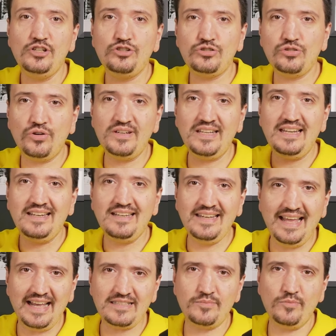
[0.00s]
Sony
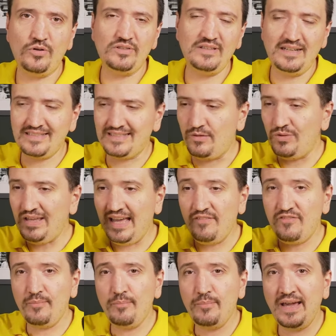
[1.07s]
next model. So we
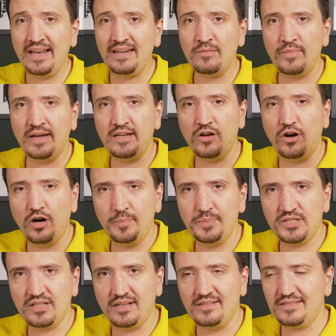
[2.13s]
have many
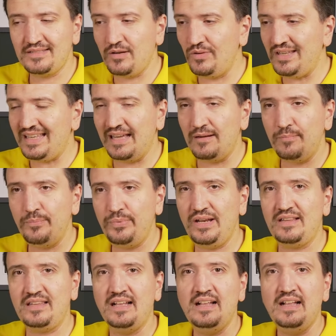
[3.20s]
options, so we can build